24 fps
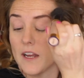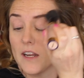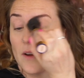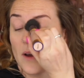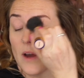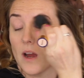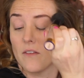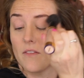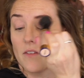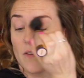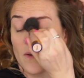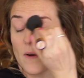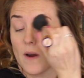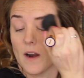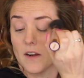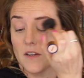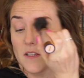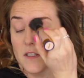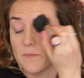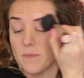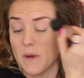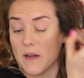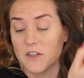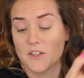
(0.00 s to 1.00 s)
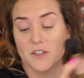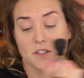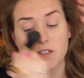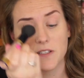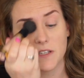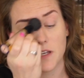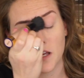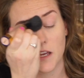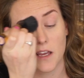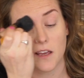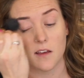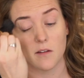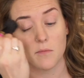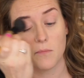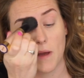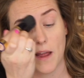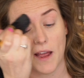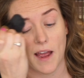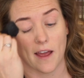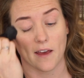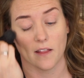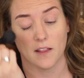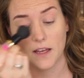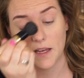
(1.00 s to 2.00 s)
do it everywhere, especially my
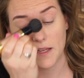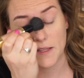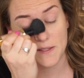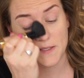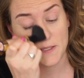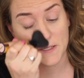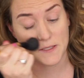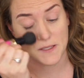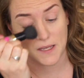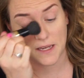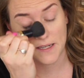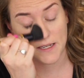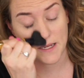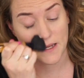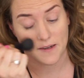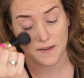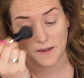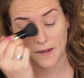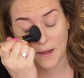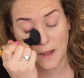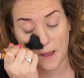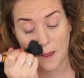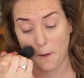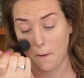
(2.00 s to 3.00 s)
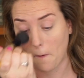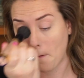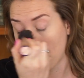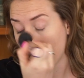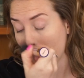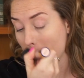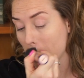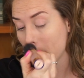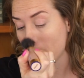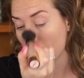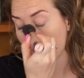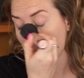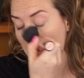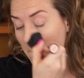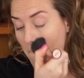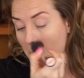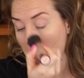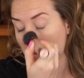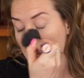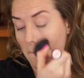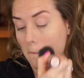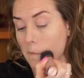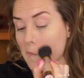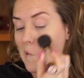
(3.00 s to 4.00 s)
eyelids, because I tend to get
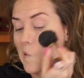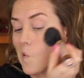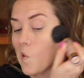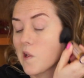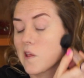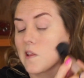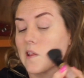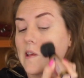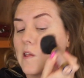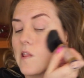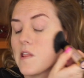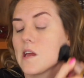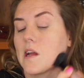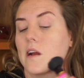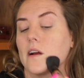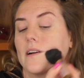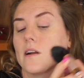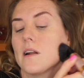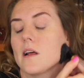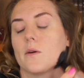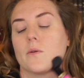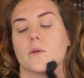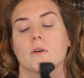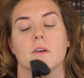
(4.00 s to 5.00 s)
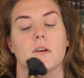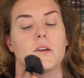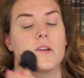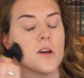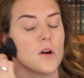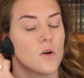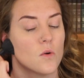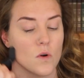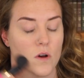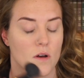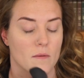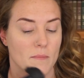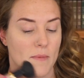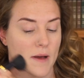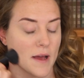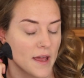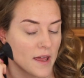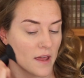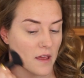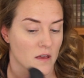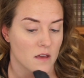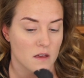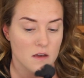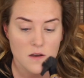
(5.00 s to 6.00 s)
oily there, and I really don't want
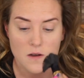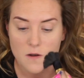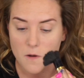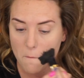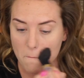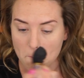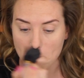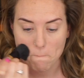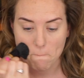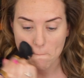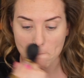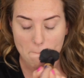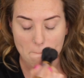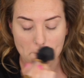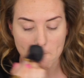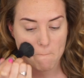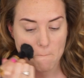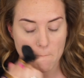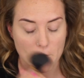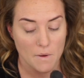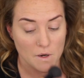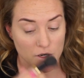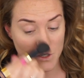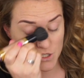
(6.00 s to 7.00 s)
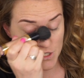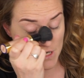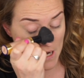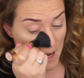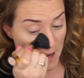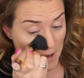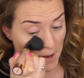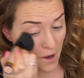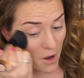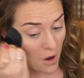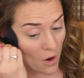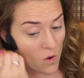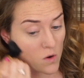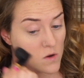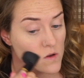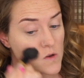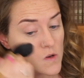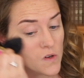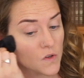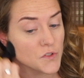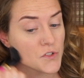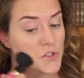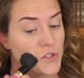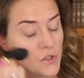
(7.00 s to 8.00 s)
my shadow
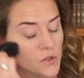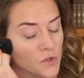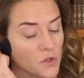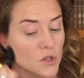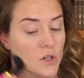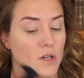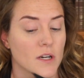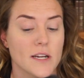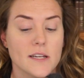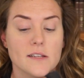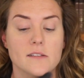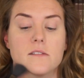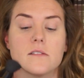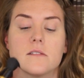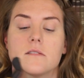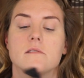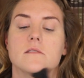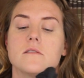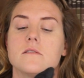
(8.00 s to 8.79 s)
to crease.